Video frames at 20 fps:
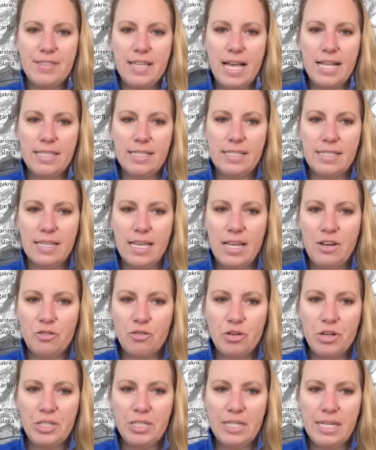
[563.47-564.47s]
That's
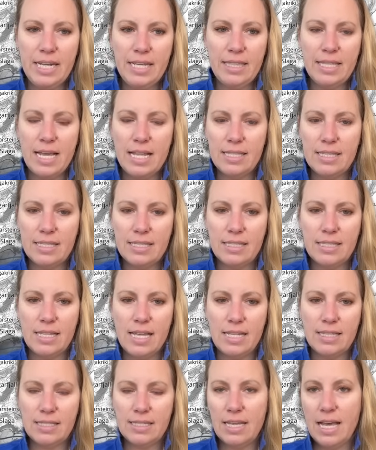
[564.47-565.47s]
interesting.
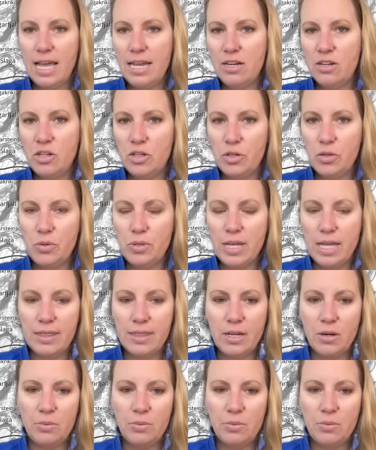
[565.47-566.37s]
That's kind of new that they're